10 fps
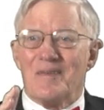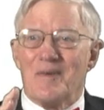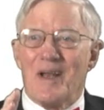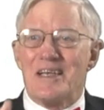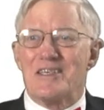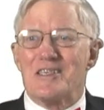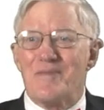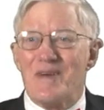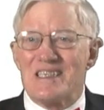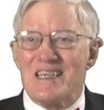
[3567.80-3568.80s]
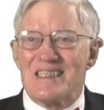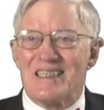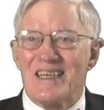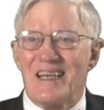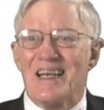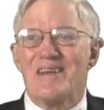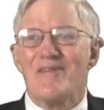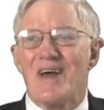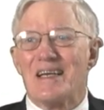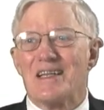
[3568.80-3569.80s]
relations business and leave
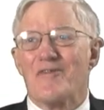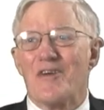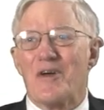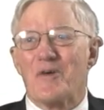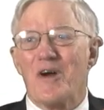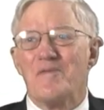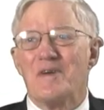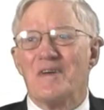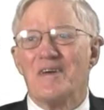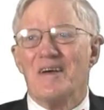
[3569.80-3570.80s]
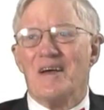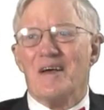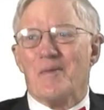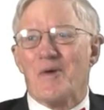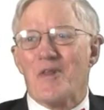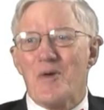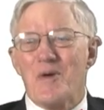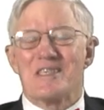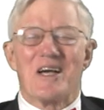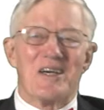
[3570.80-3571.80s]
that to the federal government where the
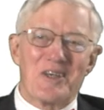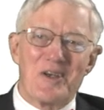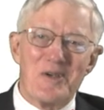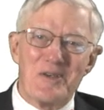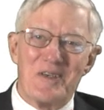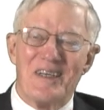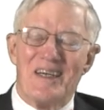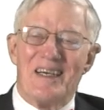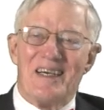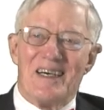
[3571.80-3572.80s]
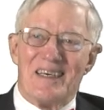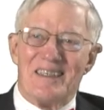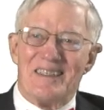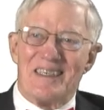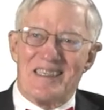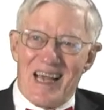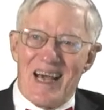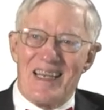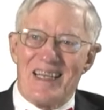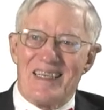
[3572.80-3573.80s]
U.S. Constitution
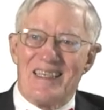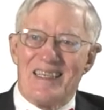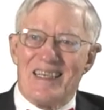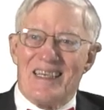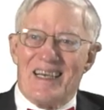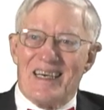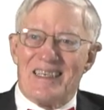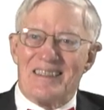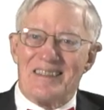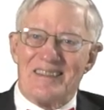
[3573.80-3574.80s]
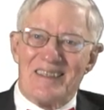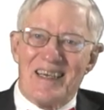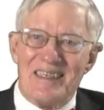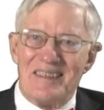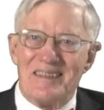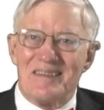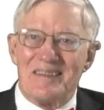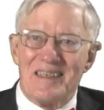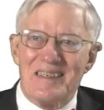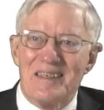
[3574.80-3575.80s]
assigned it. And
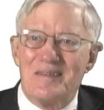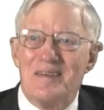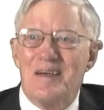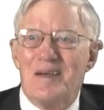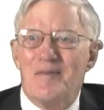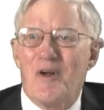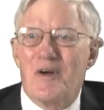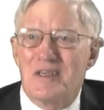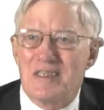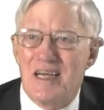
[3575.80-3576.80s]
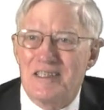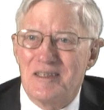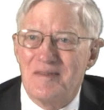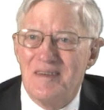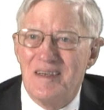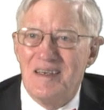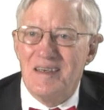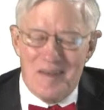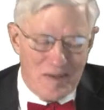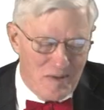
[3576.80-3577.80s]
the Florida statute
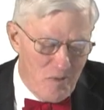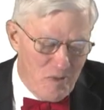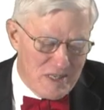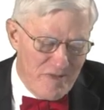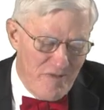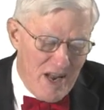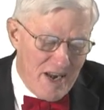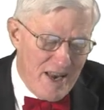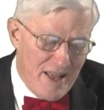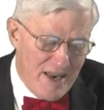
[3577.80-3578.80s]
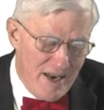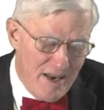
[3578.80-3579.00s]
was invalidated.